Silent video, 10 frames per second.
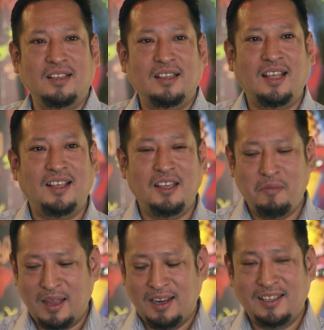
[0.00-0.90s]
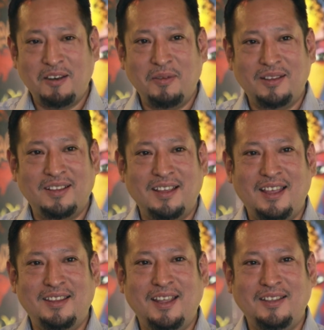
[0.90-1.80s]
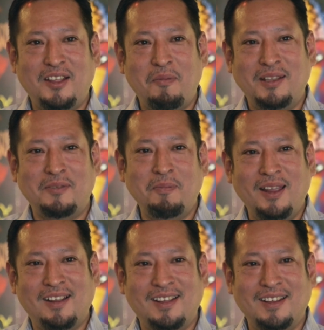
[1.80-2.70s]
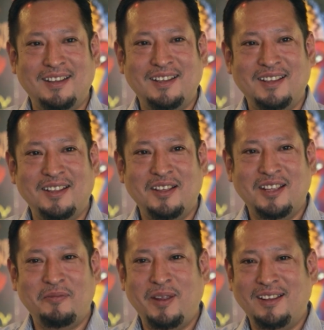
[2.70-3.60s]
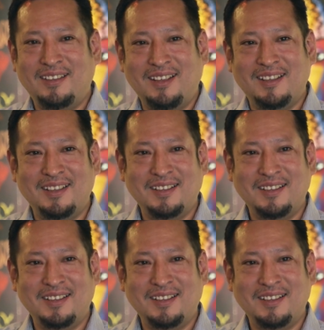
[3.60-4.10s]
They give me a little bit and they tell me it's milk, very thick.